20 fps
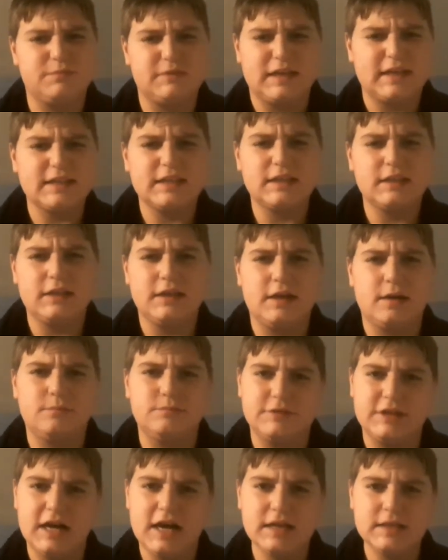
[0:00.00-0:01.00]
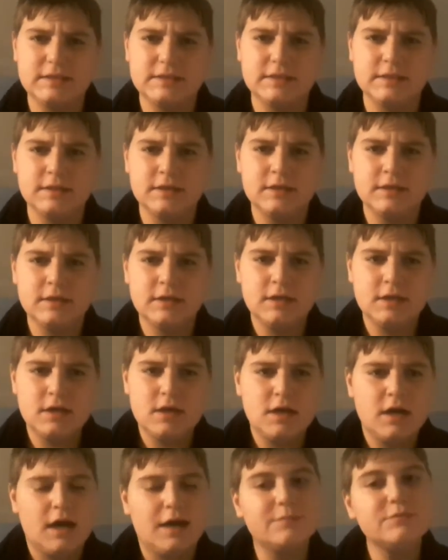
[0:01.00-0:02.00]
technically I'm not.
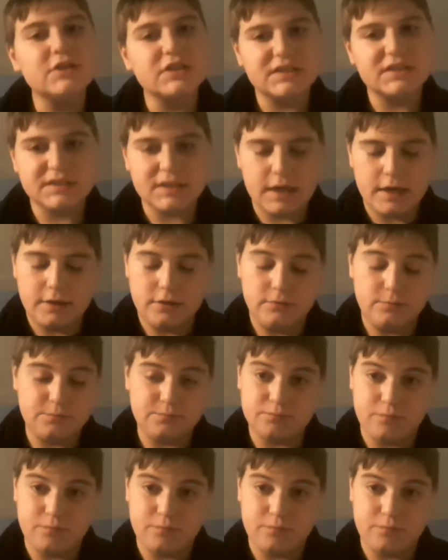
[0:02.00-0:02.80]
I'm just saying you